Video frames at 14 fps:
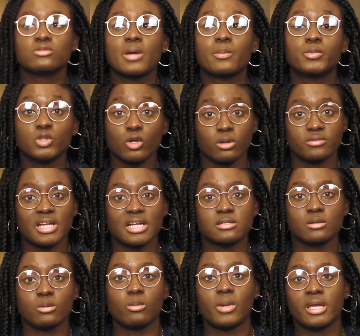So I put all of
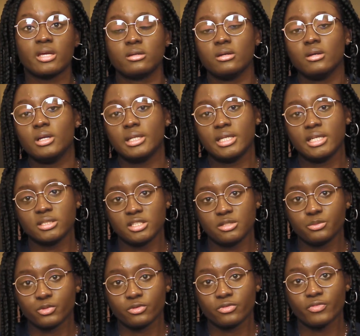that on my
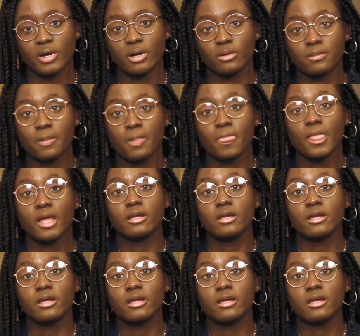LinkedIn profile.